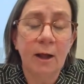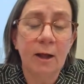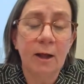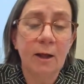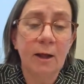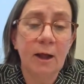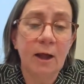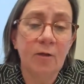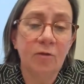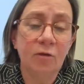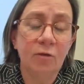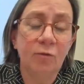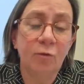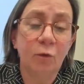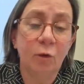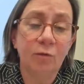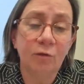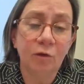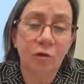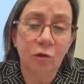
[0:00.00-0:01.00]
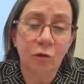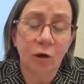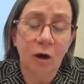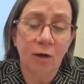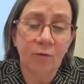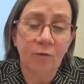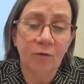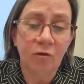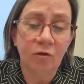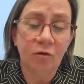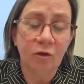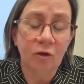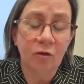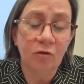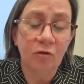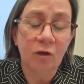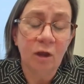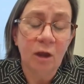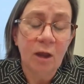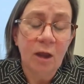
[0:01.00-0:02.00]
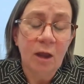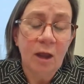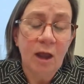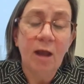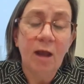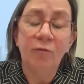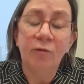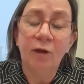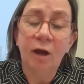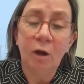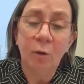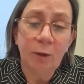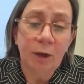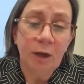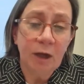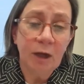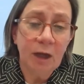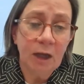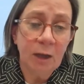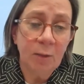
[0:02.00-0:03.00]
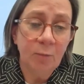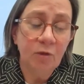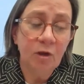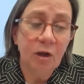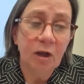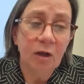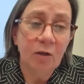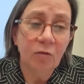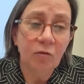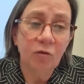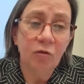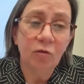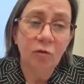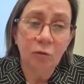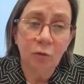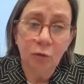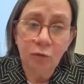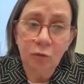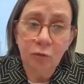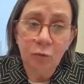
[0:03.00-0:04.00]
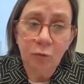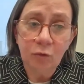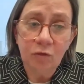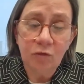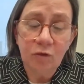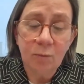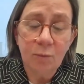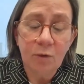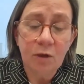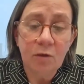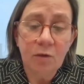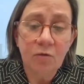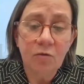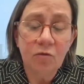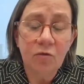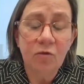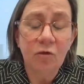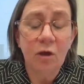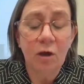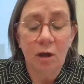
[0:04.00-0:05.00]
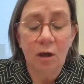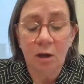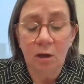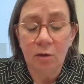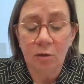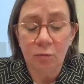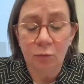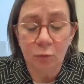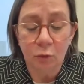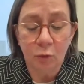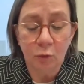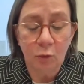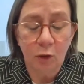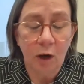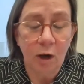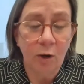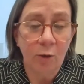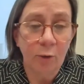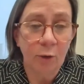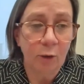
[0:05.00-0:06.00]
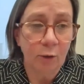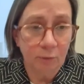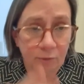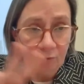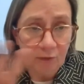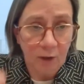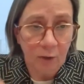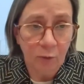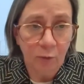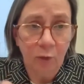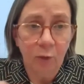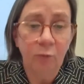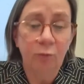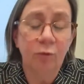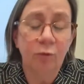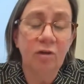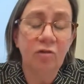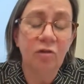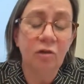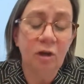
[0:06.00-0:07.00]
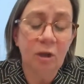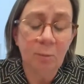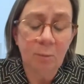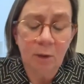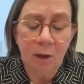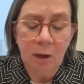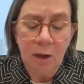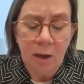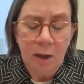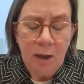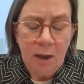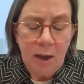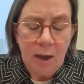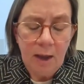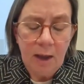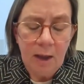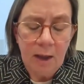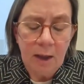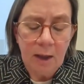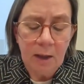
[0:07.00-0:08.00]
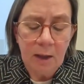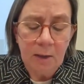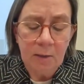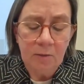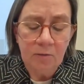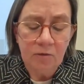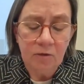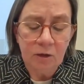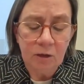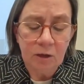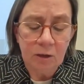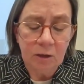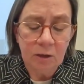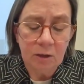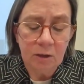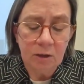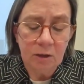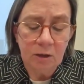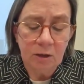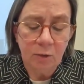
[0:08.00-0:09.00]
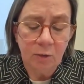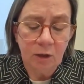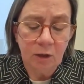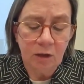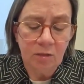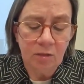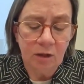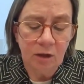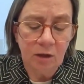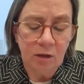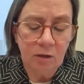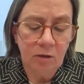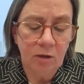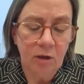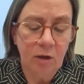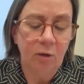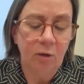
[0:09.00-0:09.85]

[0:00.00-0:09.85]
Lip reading: asset forfeiture offices have now been named as disclosure recipients through our federal regime. And, and I think,